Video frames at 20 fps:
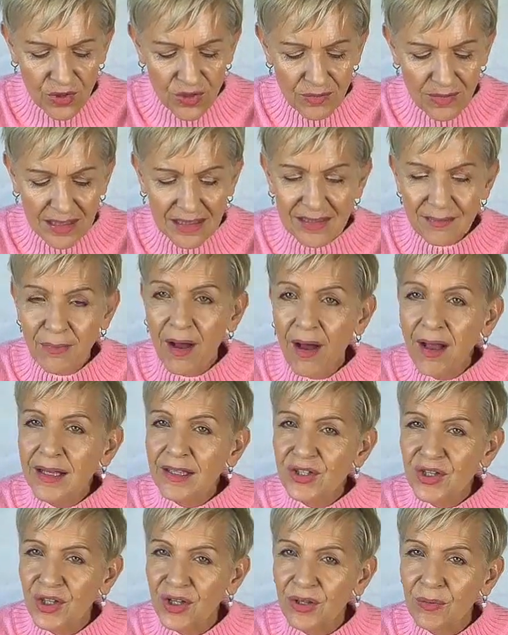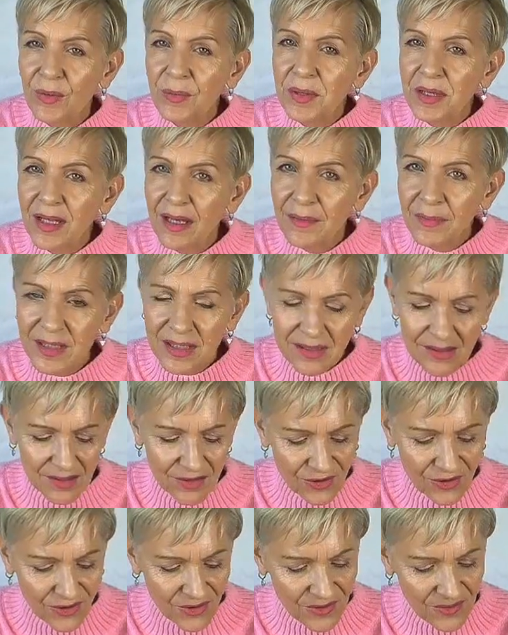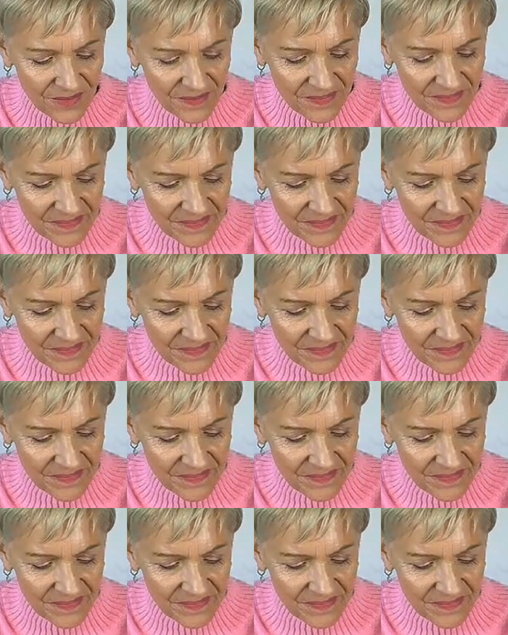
which means my turn will be coming soon.